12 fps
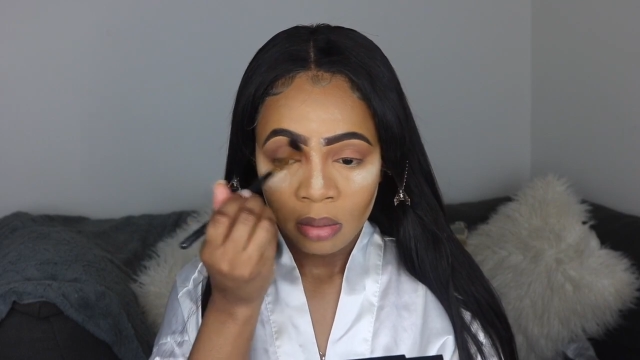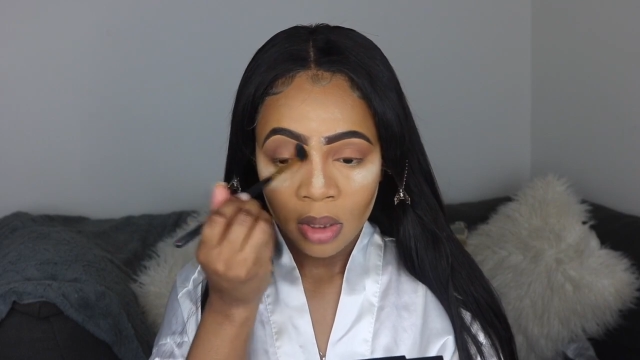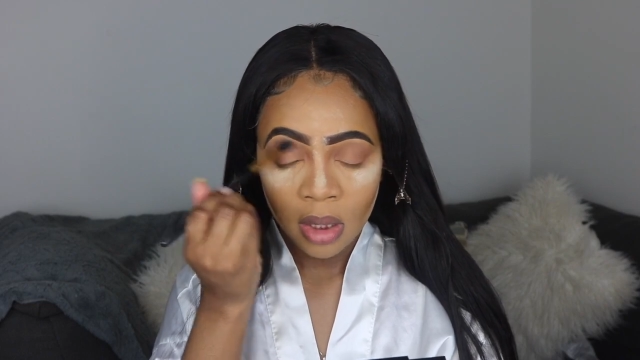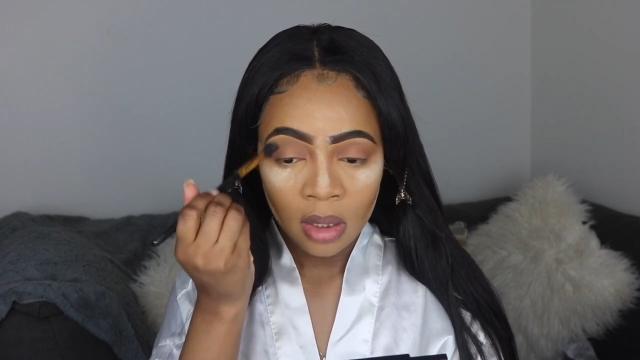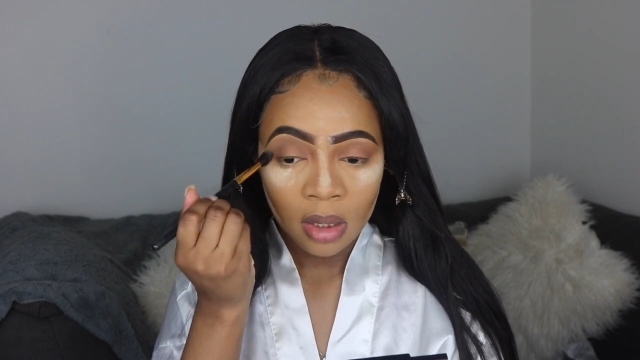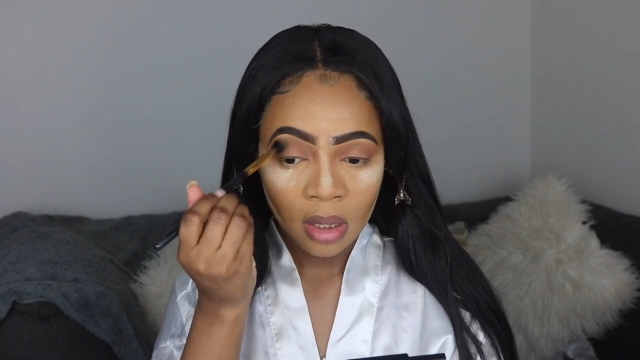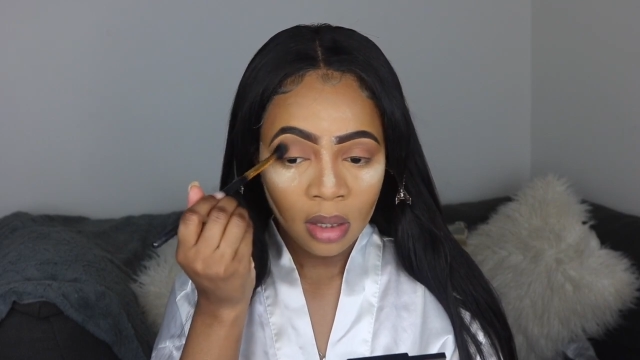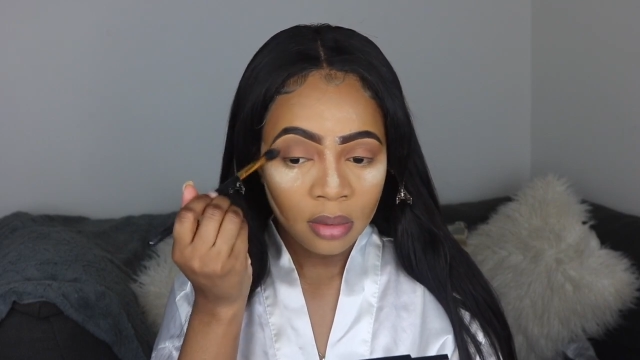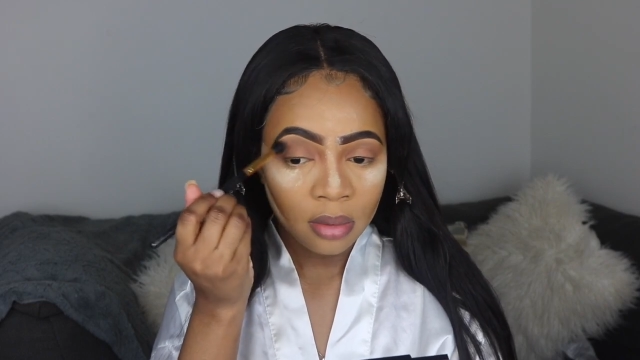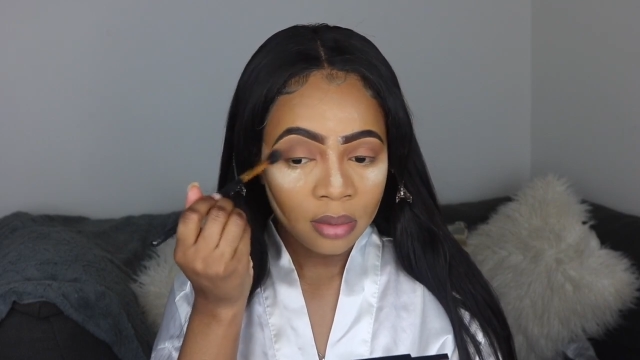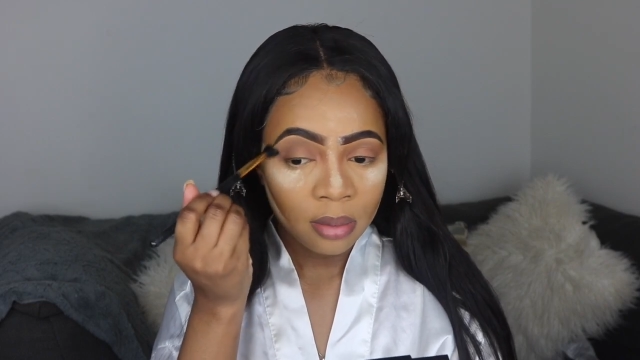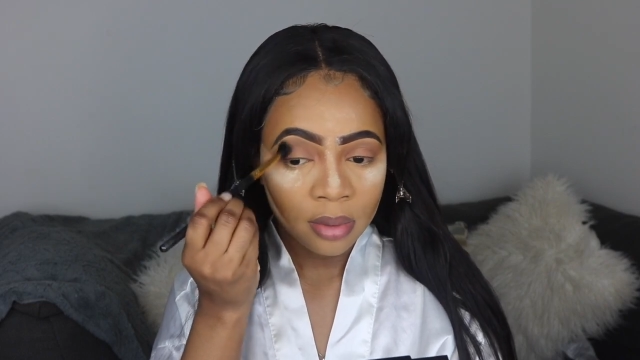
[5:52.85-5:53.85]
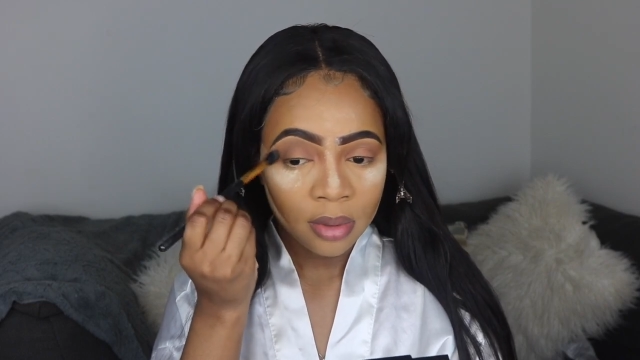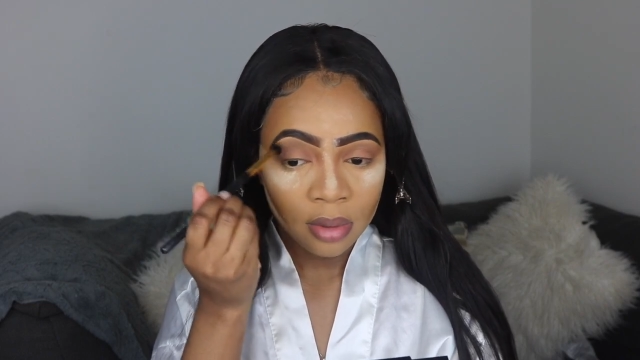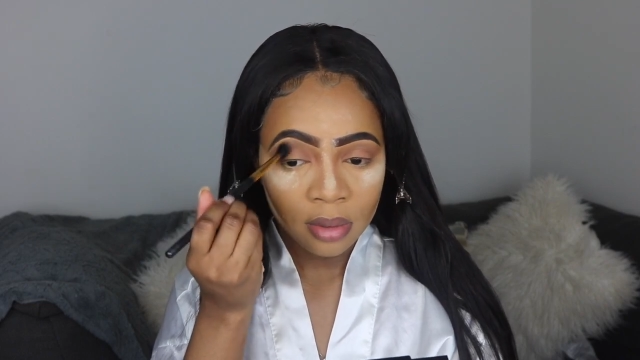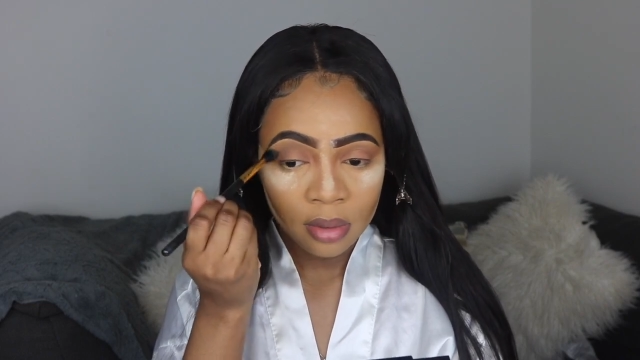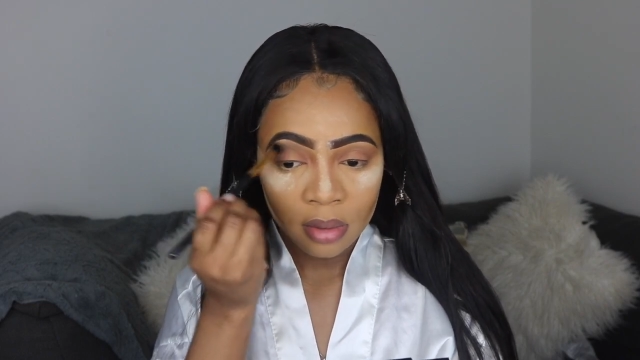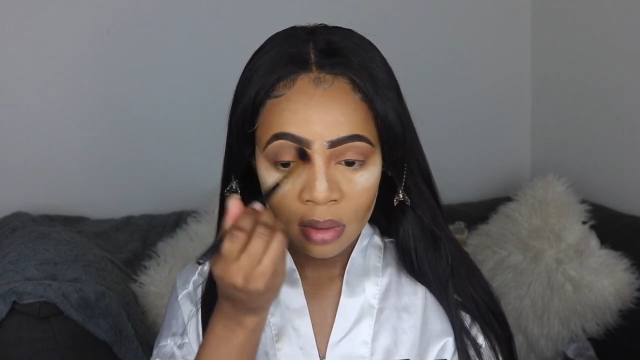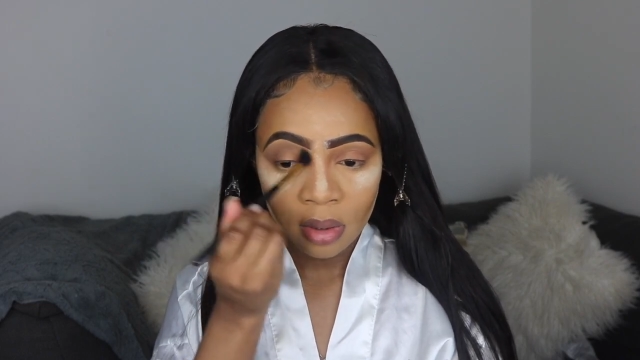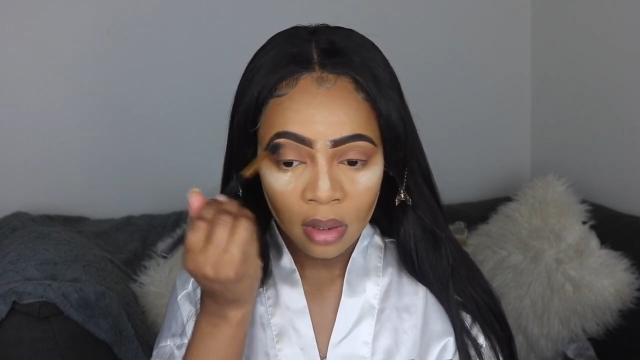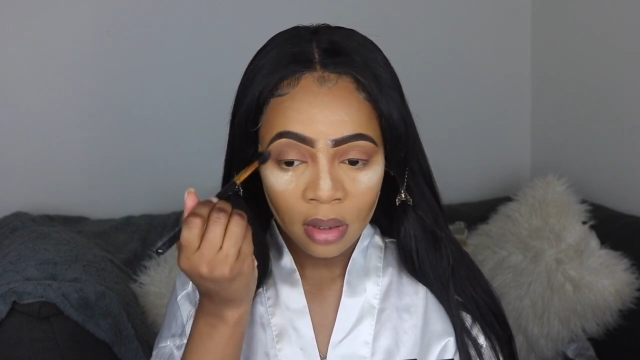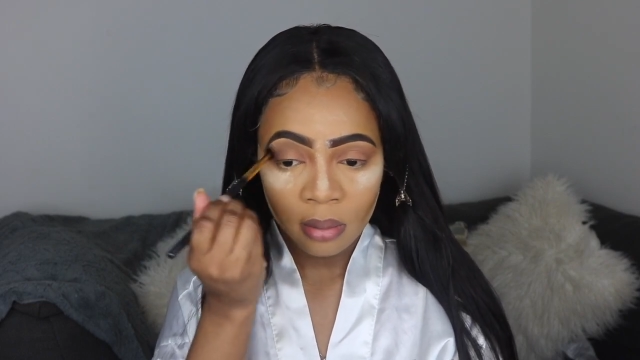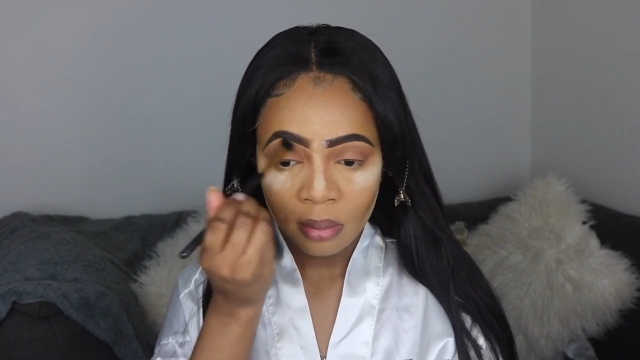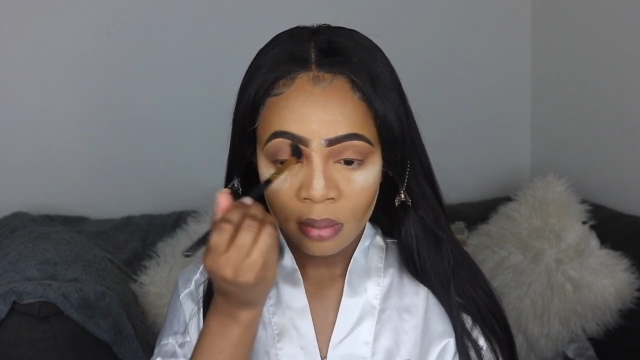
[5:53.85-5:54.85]
Blend the outer corner.
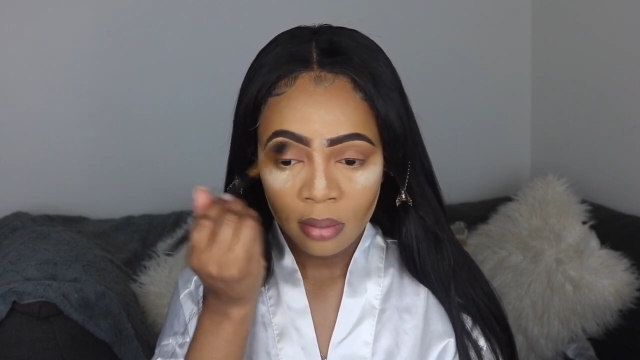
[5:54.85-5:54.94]
Yep.